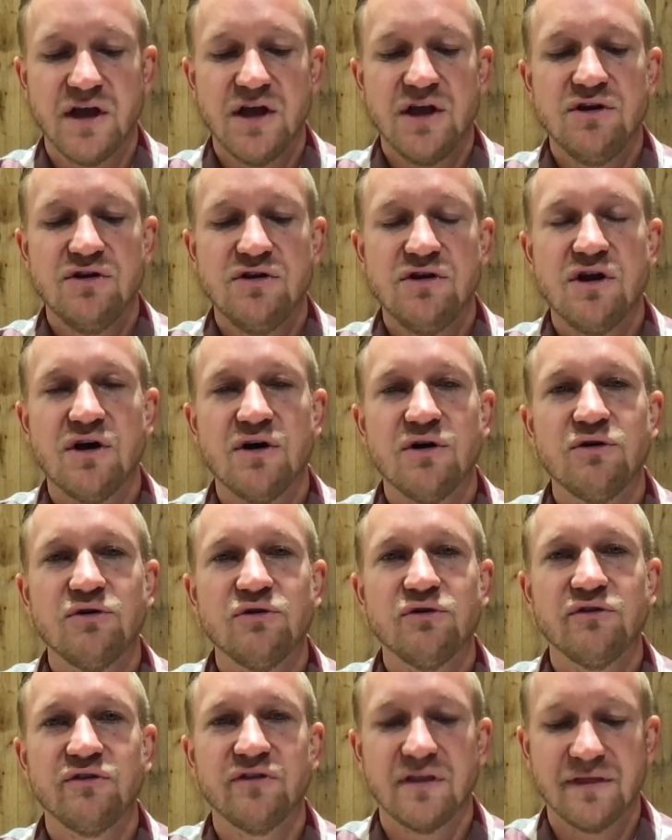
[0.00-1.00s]

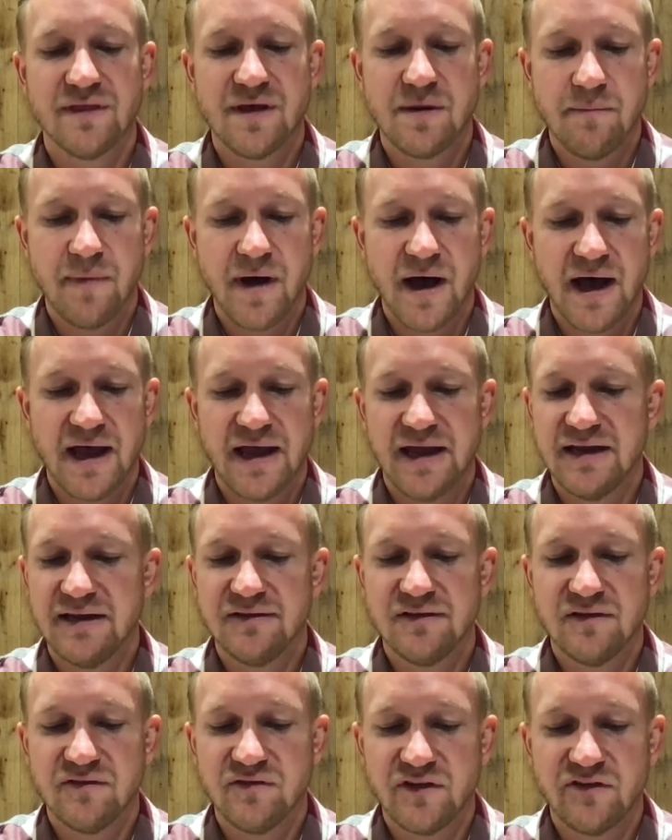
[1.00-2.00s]
knows the mind
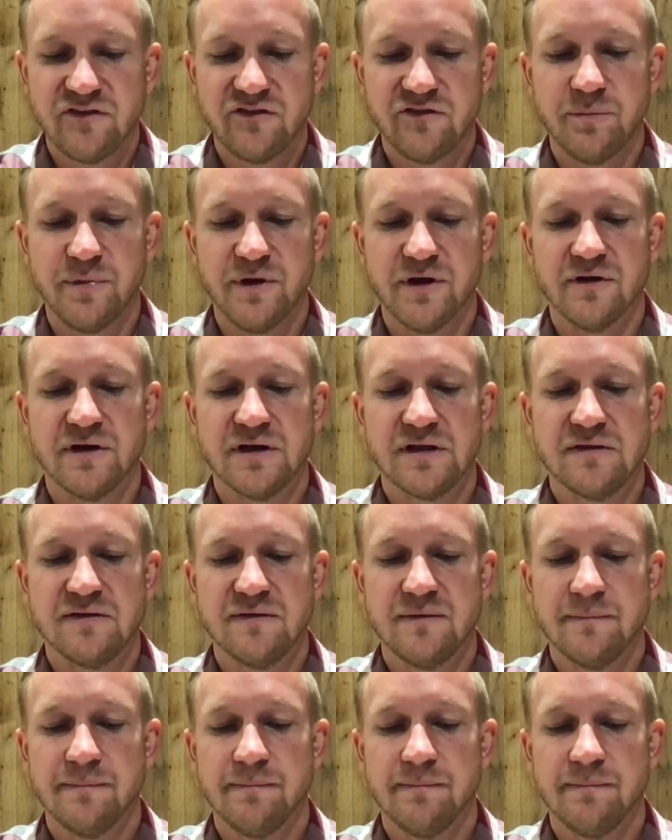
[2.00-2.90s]
of the Spirit,